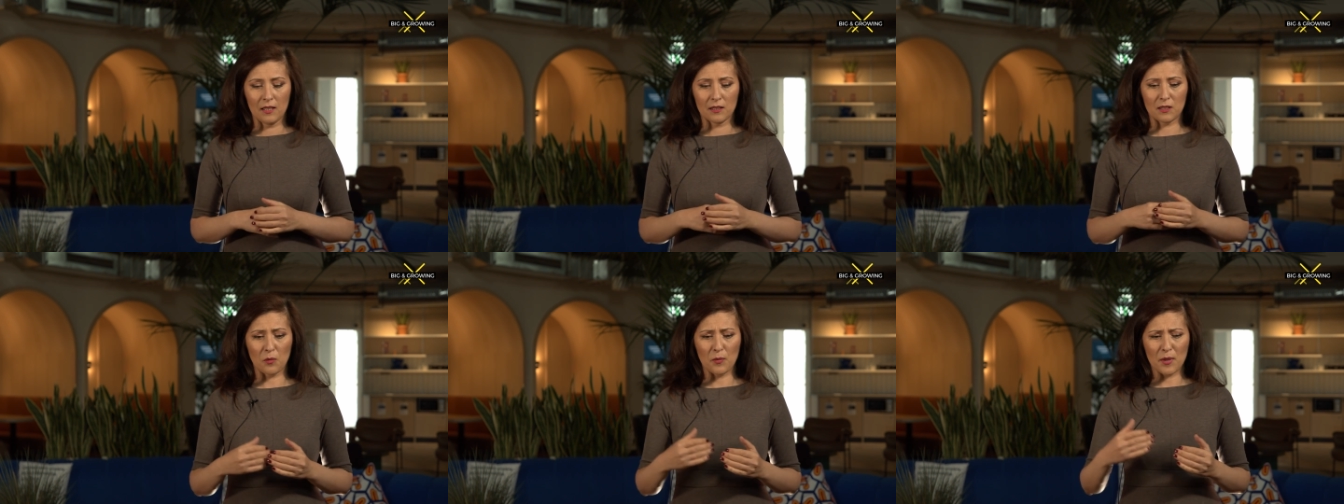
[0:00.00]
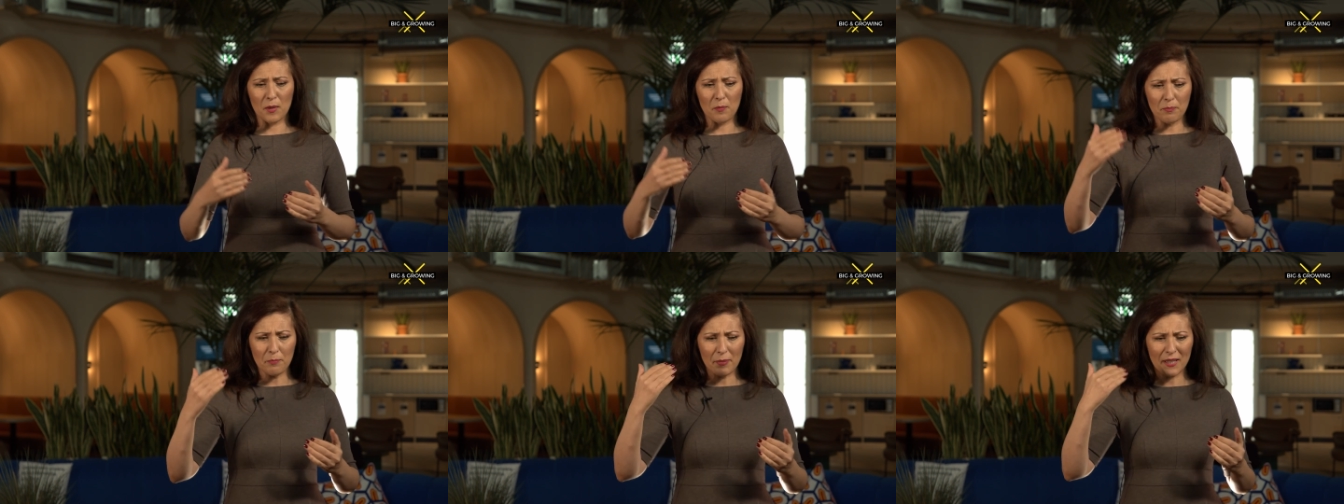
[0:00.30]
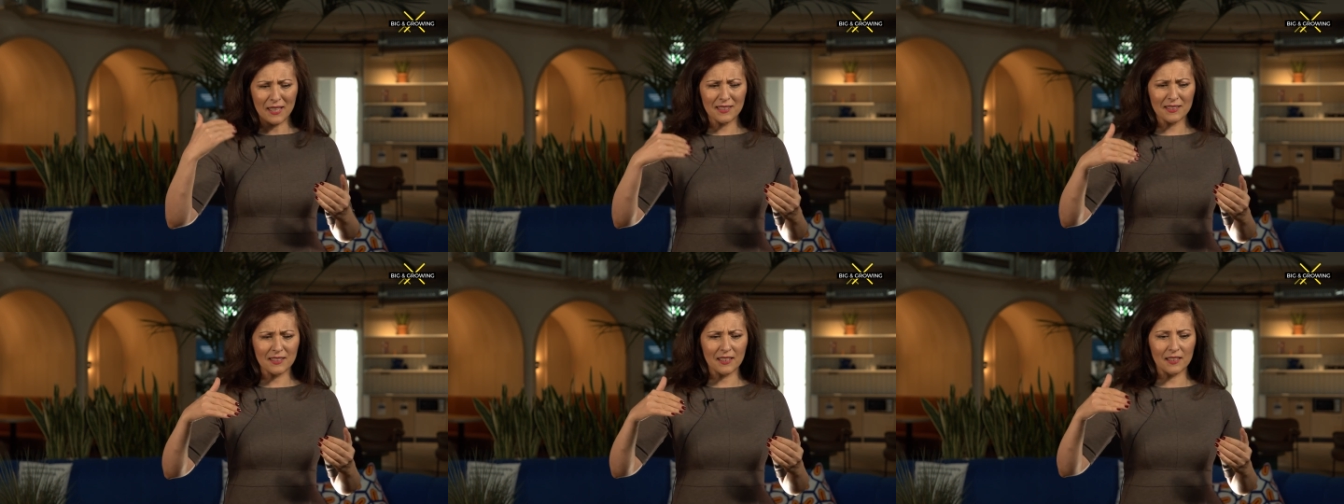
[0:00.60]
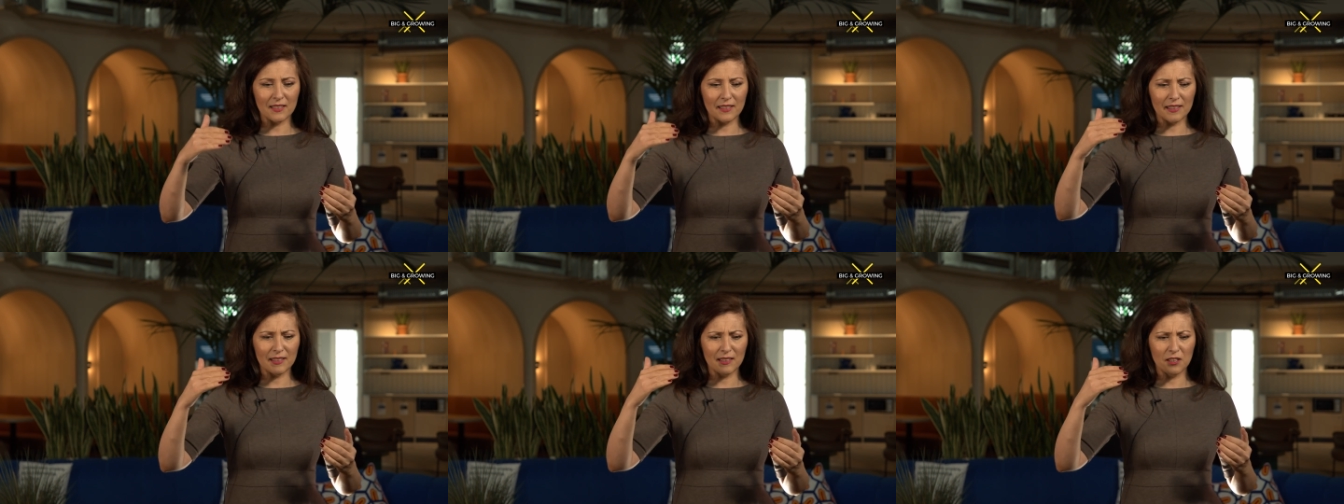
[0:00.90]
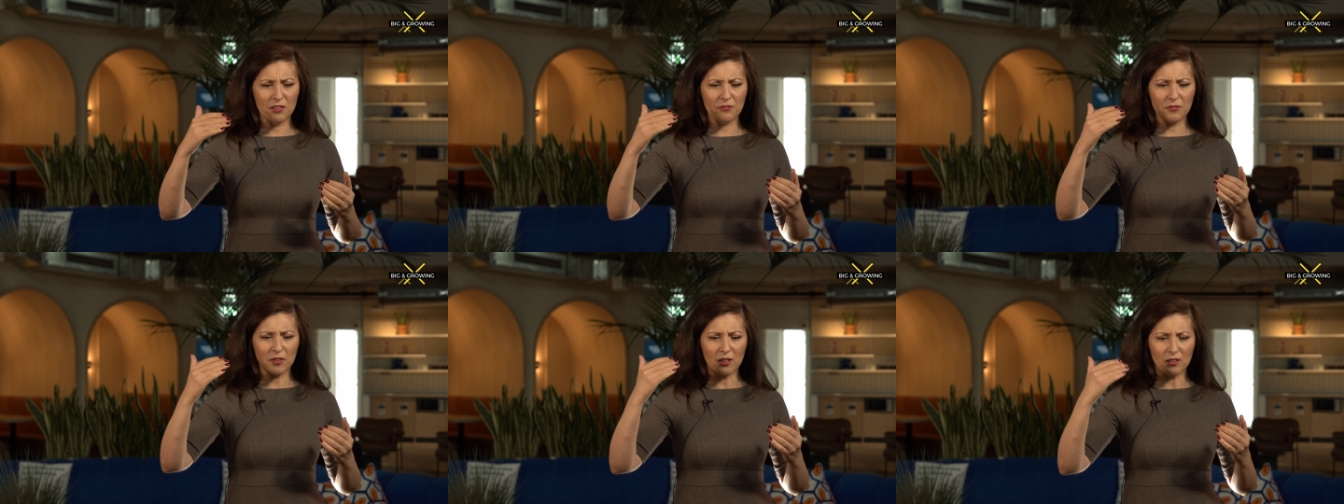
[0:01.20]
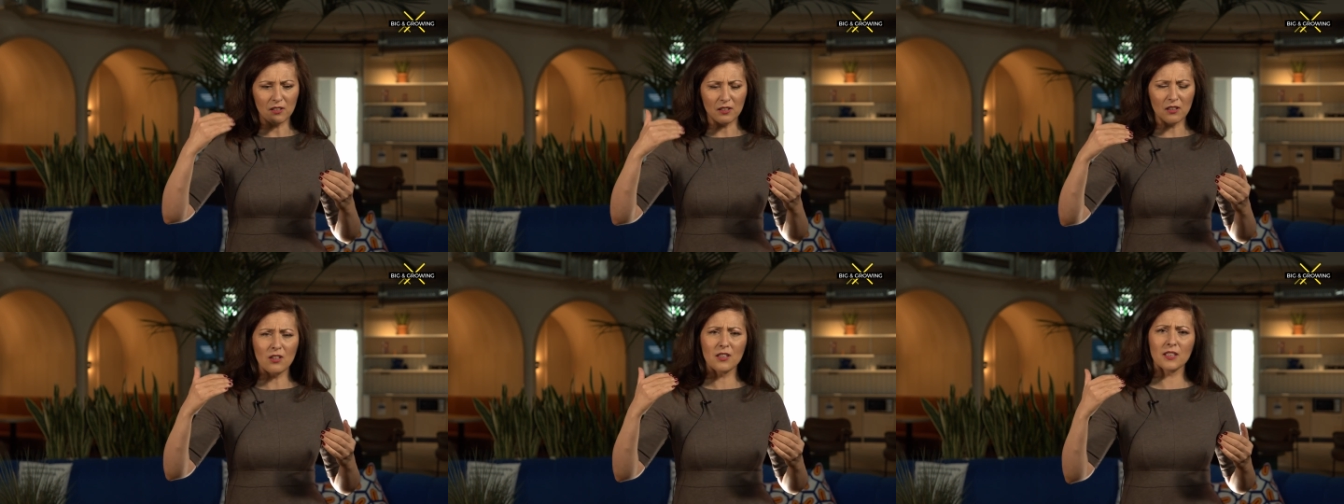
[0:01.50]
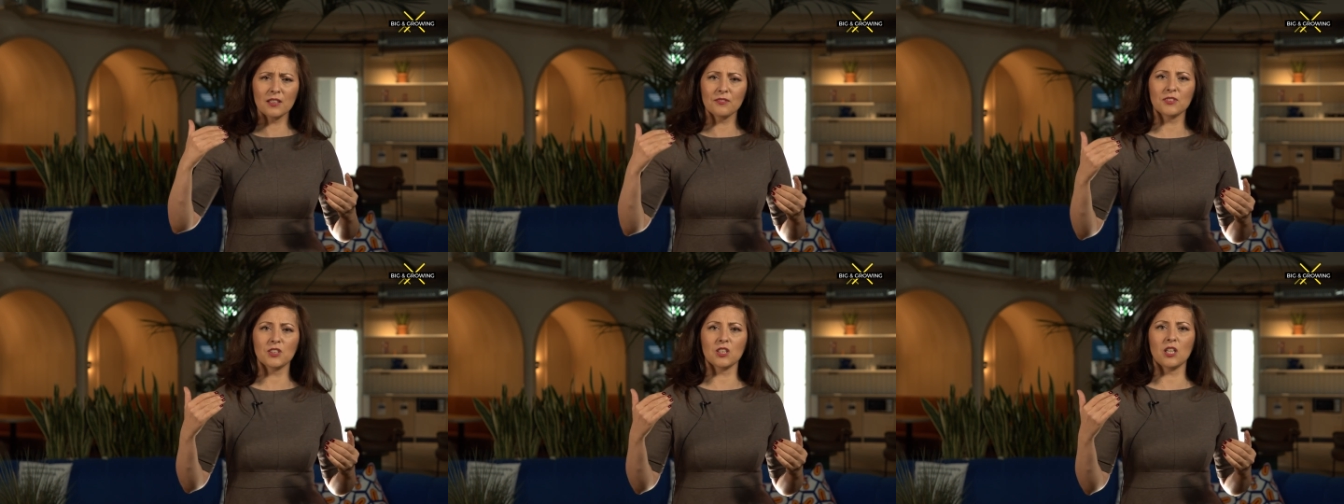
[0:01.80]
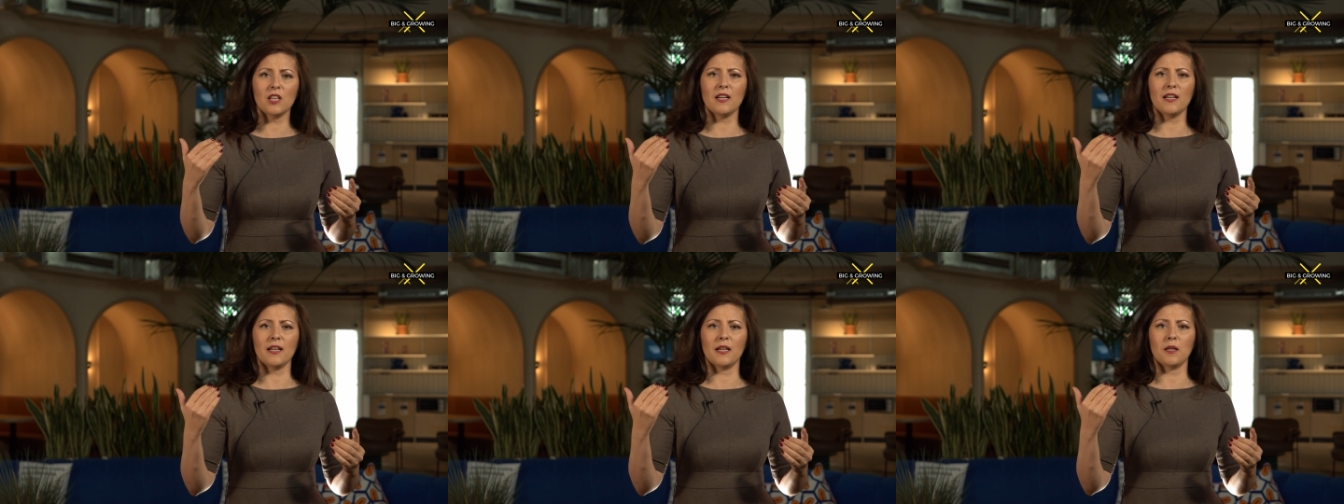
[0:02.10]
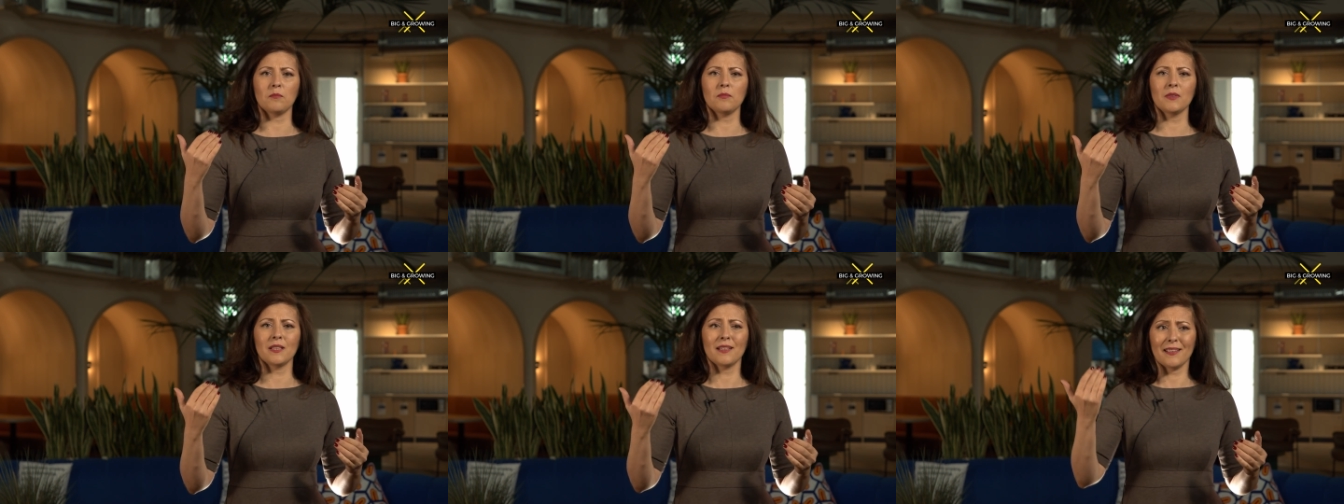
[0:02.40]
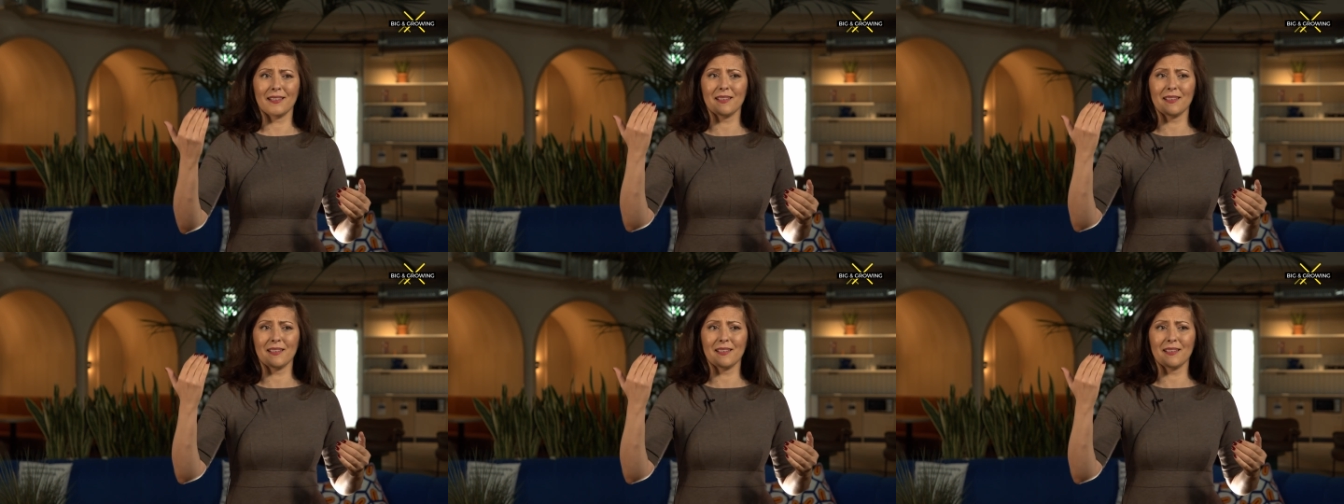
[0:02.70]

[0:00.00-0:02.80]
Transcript: So we basically live a lot of time